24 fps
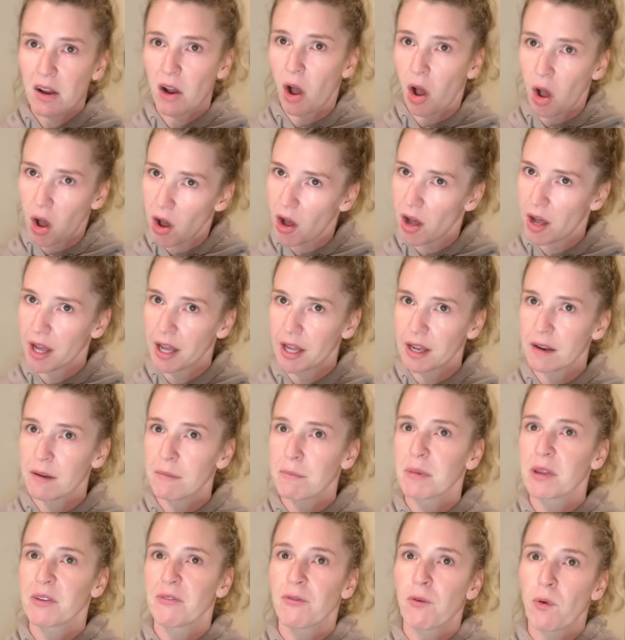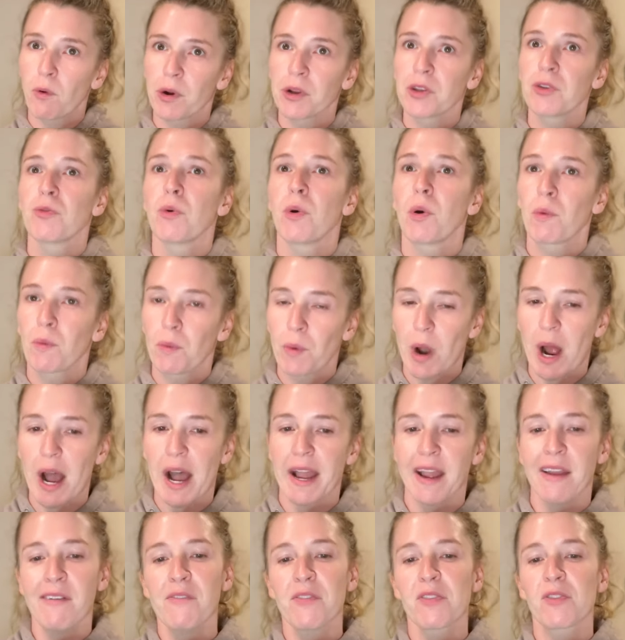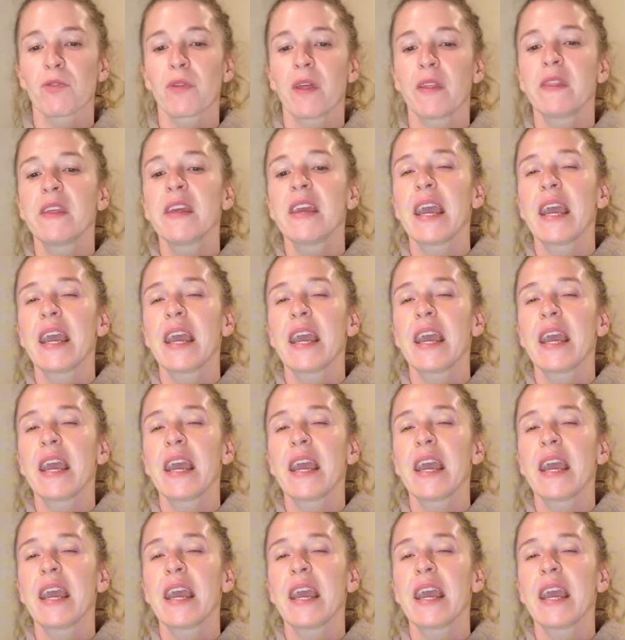on before you arrive so that the